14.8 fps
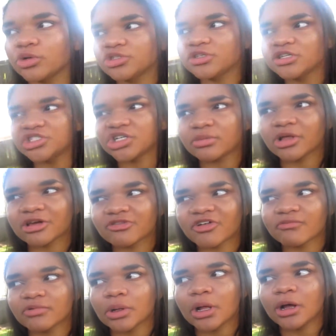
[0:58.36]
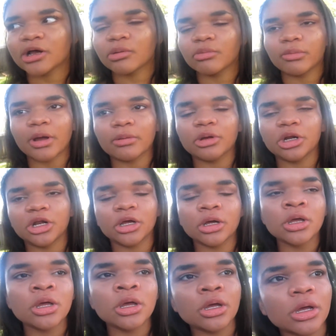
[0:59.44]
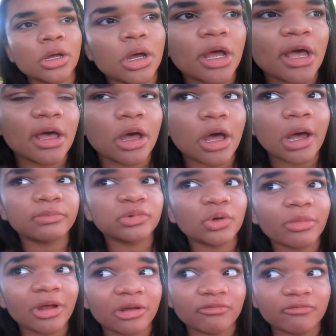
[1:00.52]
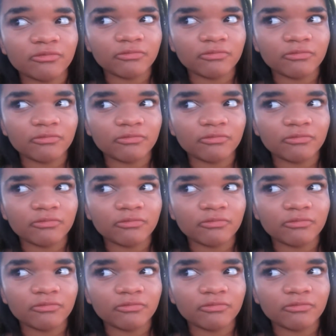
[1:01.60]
going to the gym at like five o'clock. I'm, I'm gonna upload my